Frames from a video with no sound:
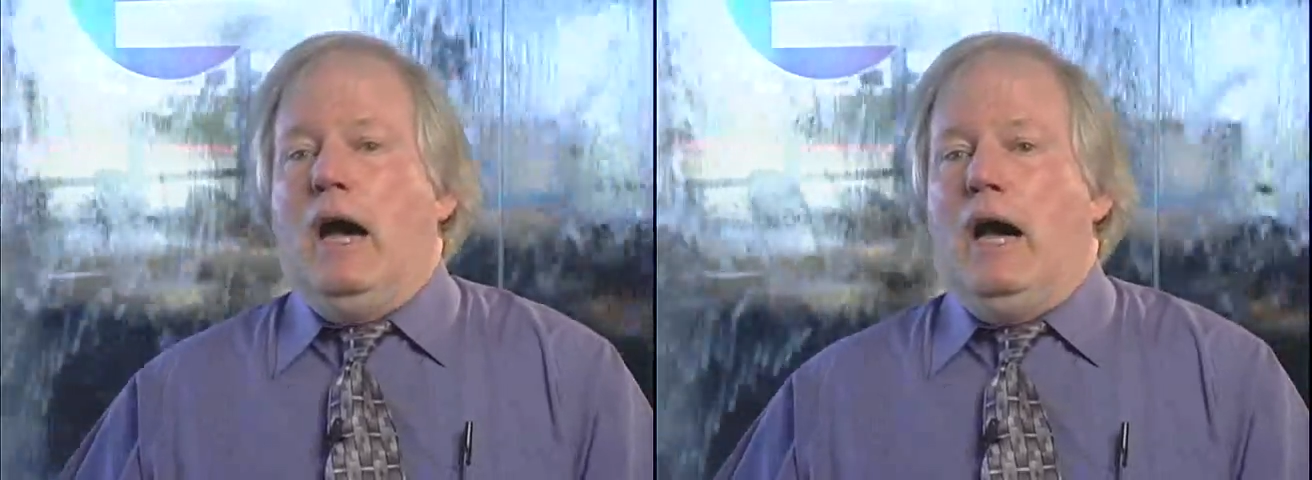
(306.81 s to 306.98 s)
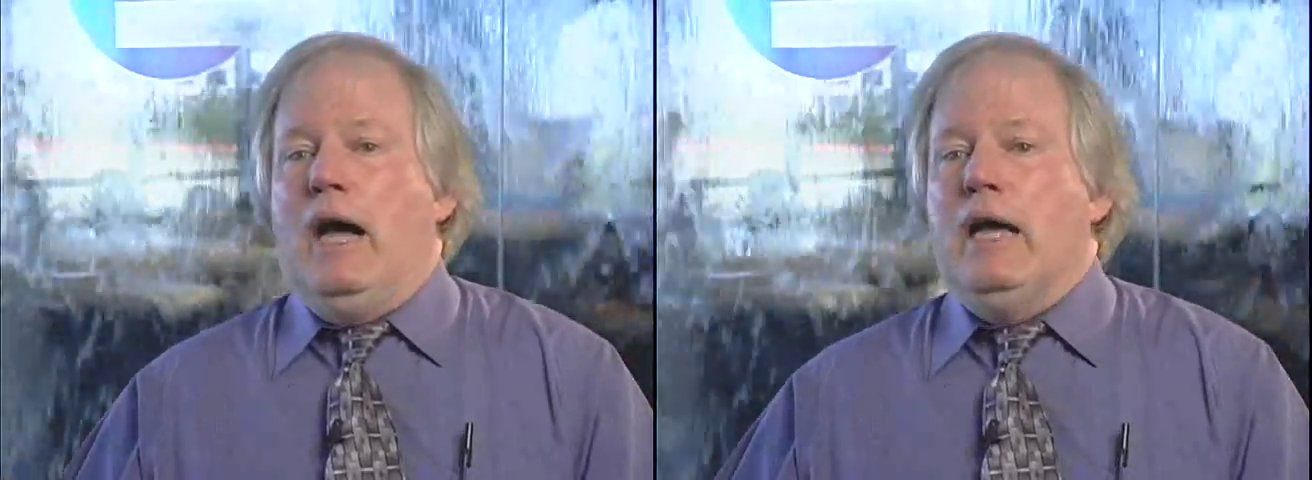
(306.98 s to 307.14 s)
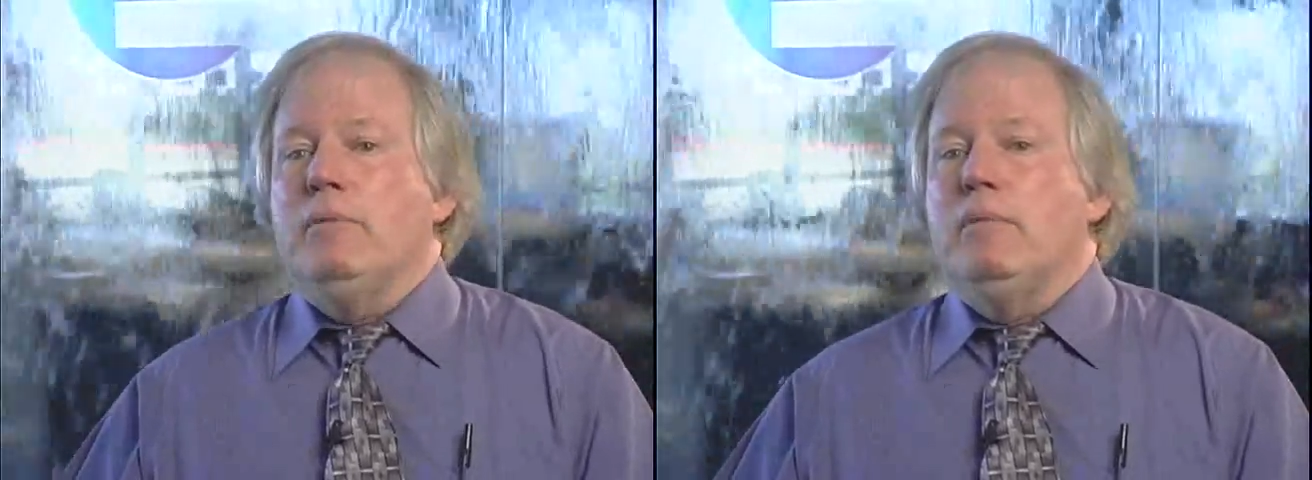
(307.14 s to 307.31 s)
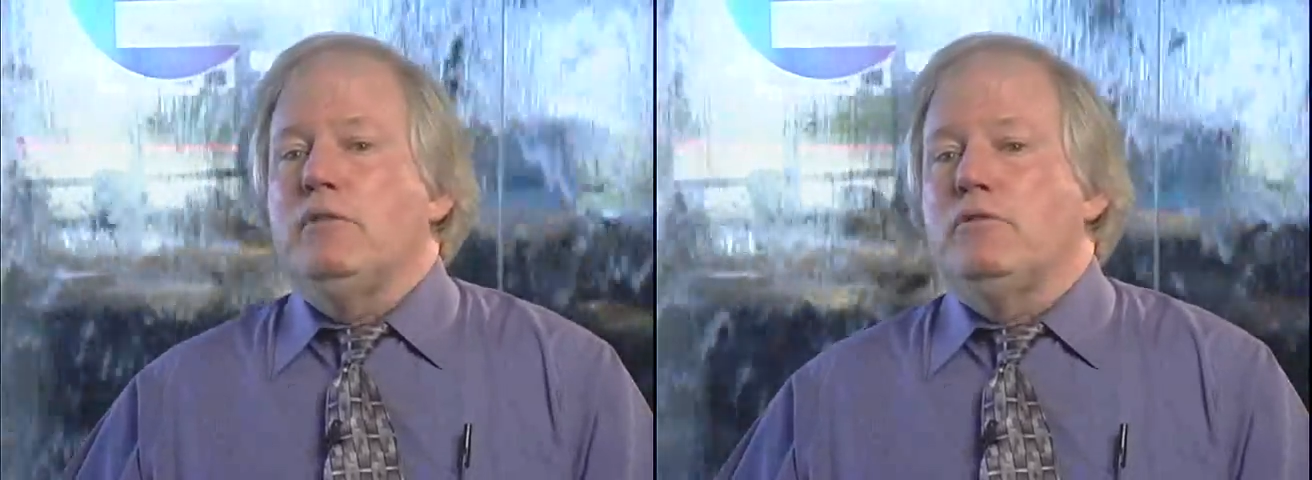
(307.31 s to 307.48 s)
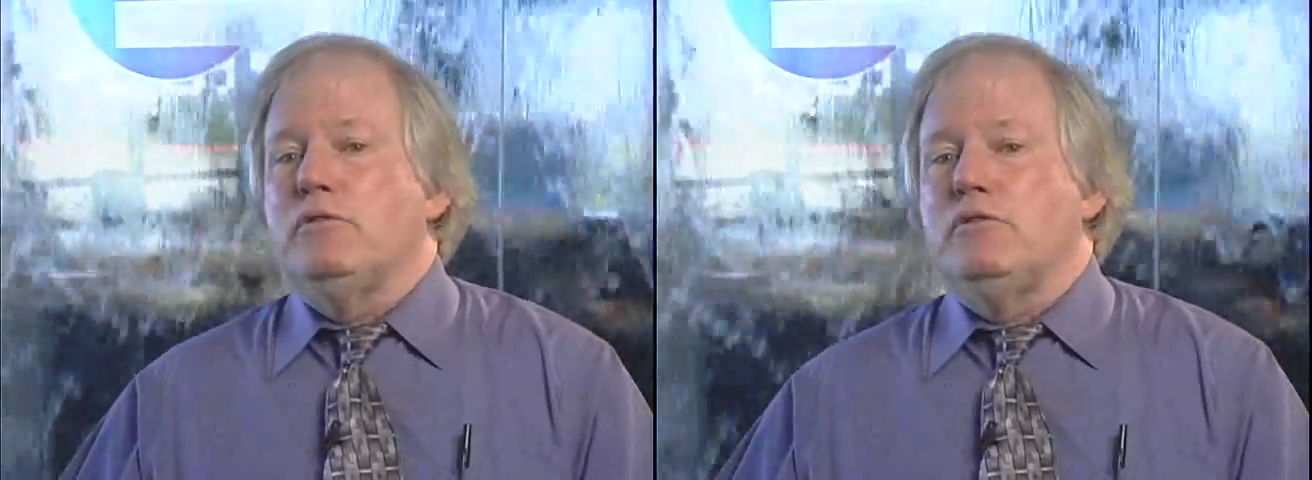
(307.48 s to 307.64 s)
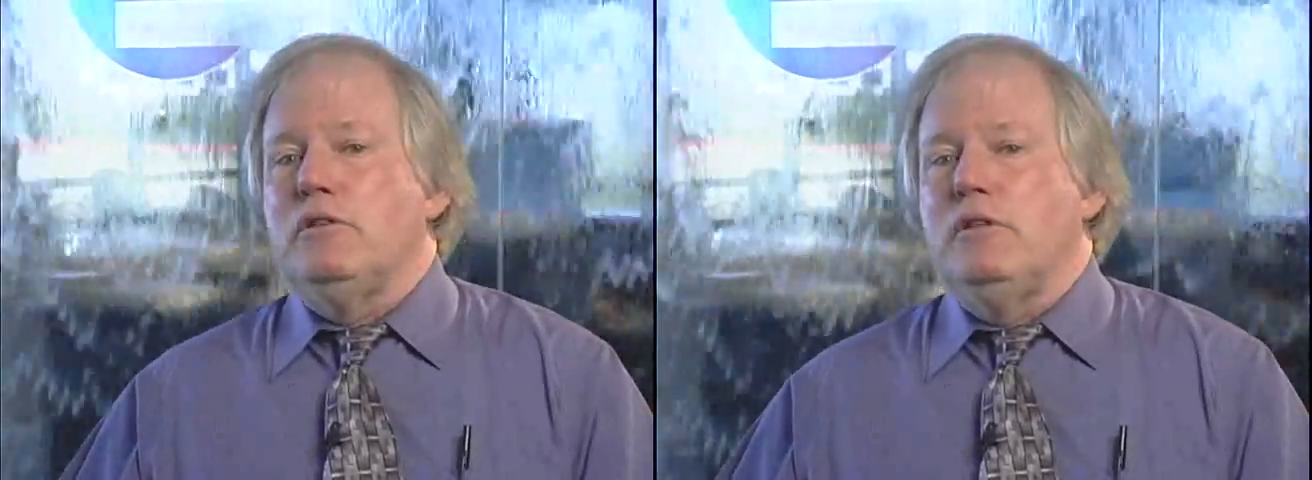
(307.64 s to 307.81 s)
I am
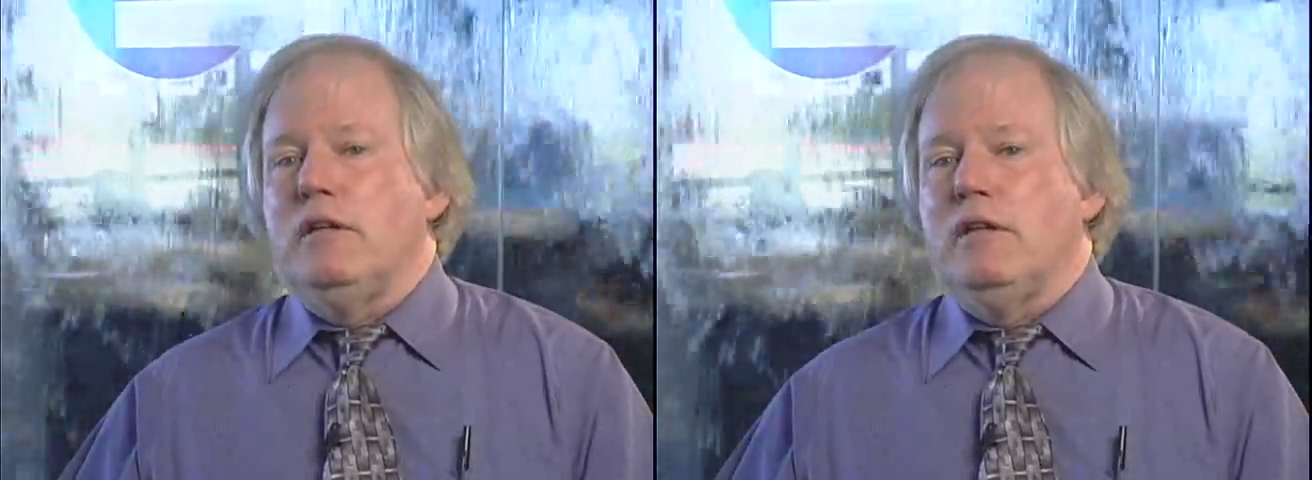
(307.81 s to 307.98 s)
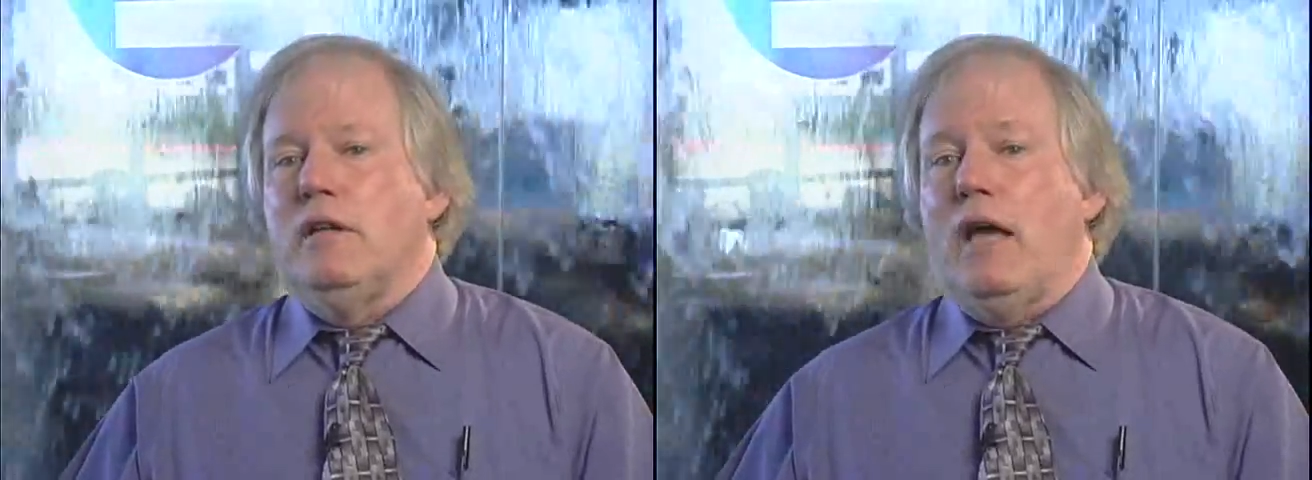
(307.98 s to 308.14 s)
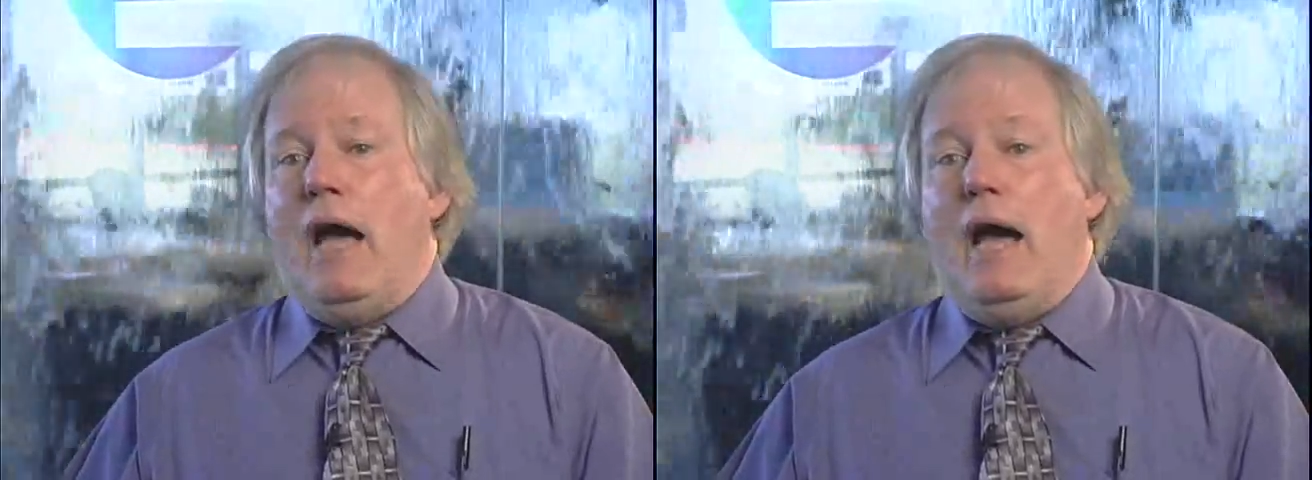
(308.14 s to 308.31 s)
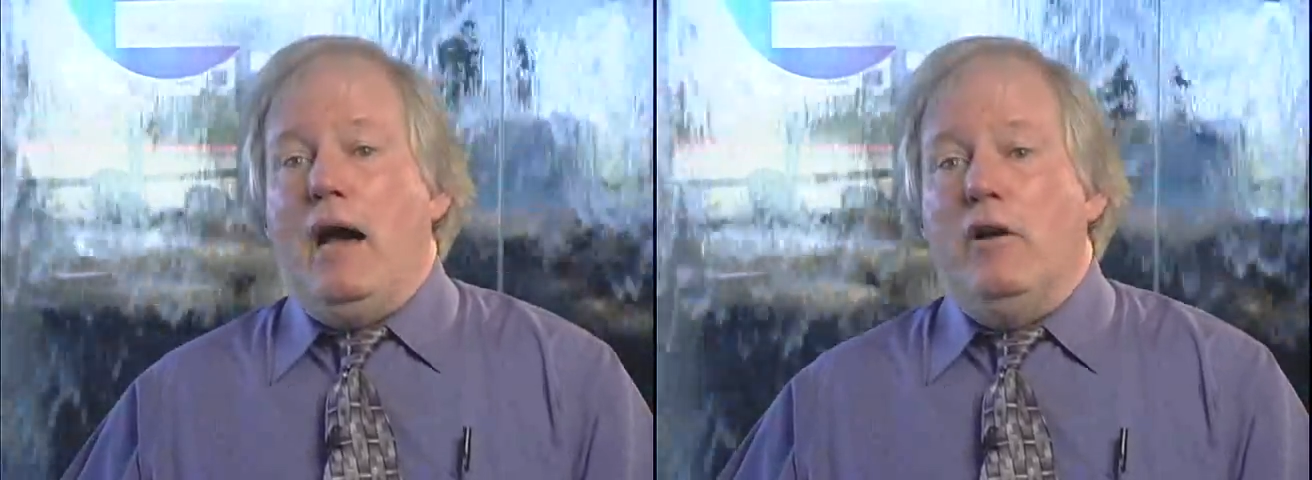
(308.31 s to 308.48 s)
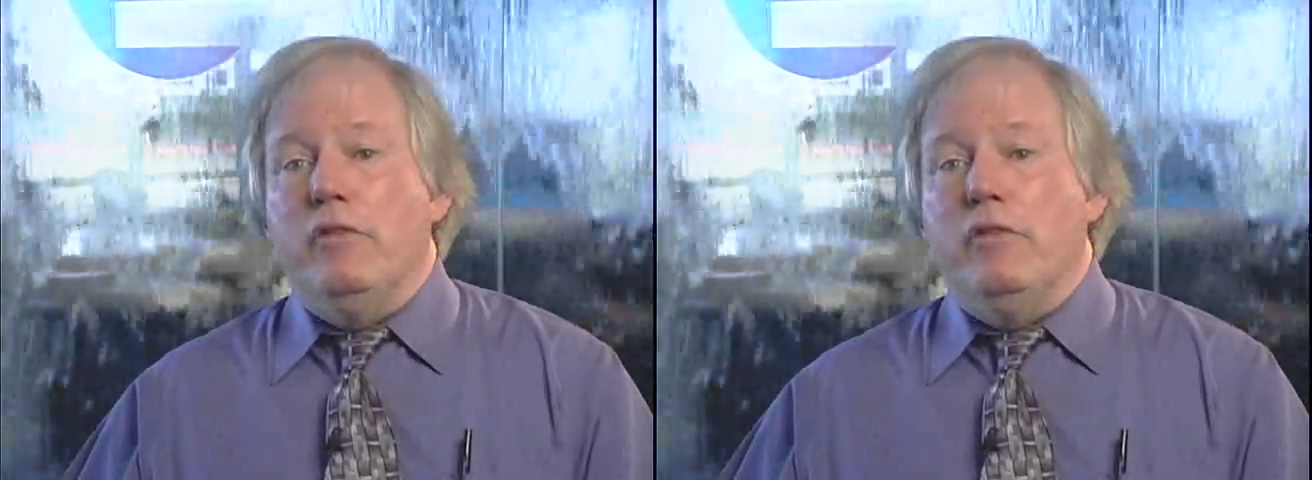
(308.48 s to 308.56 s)
interested in how